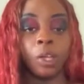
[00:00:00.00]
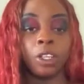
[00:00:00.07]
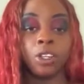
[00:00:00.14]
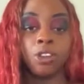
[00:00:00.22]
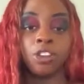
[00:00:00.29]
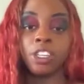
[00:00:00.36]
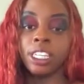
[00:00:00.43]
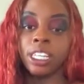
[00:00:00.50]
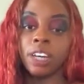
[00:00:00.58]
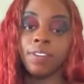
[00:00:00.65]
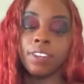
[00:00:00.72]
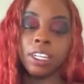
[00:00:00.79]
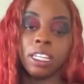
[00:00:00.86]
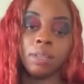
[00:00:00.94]
you should
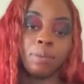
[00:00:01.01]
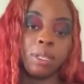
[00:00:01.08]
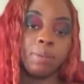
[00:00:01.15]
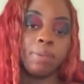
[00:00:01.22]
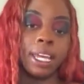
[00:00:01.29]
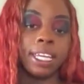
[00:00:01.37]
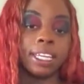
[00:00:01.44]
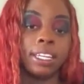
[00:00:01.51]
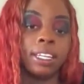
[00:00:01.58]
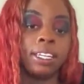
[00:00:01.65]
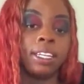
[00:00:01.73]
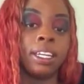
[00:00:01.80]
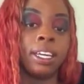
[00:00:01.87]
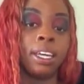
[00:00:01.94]
definitely be making
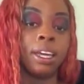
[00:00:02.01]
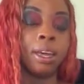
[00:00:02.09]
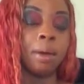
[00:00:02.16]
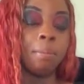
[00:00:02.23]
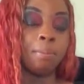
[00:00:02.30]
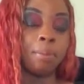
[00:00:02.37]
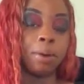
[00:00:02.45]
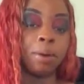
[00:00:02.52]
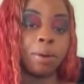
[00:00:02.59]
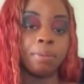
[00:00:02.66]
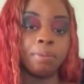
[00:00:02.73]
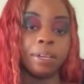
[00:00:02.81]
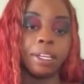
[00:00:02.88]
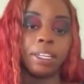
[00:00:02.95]
more
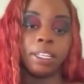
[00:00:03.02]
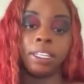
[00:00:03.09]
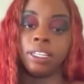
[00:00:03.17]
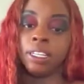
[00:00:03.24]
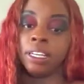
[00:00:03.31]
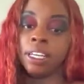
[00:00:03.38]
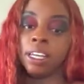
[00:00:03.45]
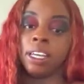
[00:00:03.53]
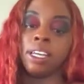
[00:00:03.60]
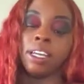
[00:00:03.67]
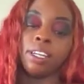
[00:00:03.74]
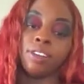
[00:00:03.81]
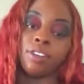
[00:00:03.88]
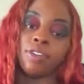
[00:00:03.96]
money.
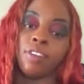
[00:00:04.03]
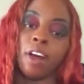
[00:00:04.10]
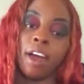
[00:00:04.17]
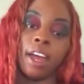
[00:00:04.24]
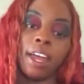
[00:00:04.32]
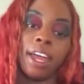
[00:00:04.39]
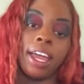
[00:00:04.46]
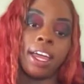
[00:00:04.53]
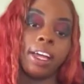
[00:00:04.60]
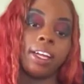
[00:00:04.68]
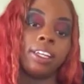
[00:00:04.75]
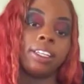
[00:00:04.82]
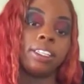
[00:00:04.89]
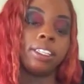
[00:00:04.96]
As far
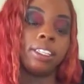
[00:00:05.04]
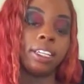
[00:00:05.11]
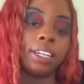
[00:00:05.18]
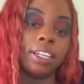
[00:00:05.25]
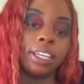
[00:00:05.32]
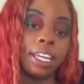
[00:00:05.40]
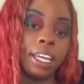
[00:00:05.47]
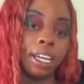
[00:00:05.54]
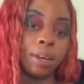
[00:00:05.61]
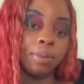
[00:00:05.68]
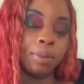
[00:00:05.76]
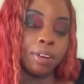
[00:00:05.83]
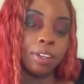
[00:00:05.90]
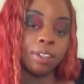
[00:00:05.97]
as the cam
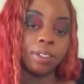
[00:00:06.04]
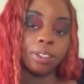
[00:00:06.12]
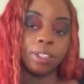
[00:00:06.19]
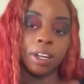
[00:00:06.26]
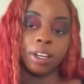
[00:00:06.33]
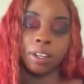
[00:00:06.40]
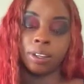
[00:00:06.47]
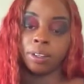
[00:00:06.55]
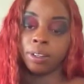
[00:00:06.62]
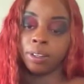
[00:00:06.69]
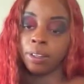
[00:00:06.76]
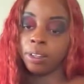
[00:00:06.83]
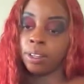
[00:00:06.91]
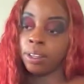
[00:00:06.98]
girls go,
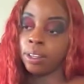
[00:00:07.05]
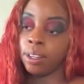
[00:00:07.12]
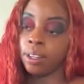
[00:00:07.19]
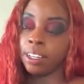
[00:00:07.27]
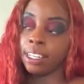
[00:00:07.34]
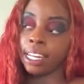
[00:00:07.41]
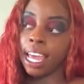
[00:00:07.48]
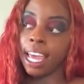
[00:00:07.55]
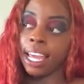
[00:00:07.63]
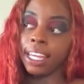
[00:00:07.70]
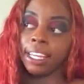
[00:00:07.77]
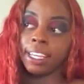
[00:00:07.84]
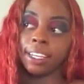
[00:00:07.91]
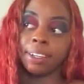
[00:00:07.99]

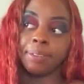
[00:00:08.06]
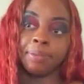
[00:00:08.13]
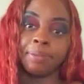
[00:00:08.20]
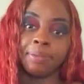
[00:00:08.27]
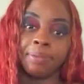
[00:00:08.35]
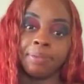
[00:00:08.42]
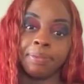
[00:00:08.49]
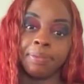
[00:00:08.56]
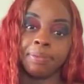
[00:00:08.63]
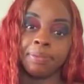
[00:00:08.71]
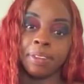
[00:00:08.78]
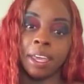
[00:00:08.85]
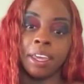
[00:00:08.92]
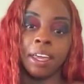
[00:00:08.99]
like,
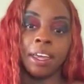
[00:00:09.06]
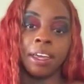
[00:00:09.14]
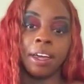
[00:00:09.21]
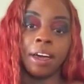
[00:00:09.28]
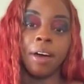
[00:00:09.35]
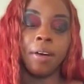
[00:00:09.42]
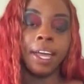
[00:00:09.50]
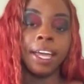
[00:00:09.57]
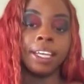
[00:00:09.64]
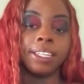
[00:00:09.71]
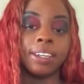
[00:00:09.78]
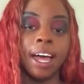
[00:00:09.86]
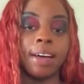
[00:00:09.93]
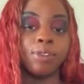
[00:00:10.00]
okay,
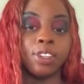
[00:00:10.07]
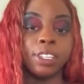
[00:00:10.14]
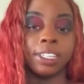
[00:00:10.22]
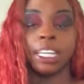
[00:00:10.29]
so I was just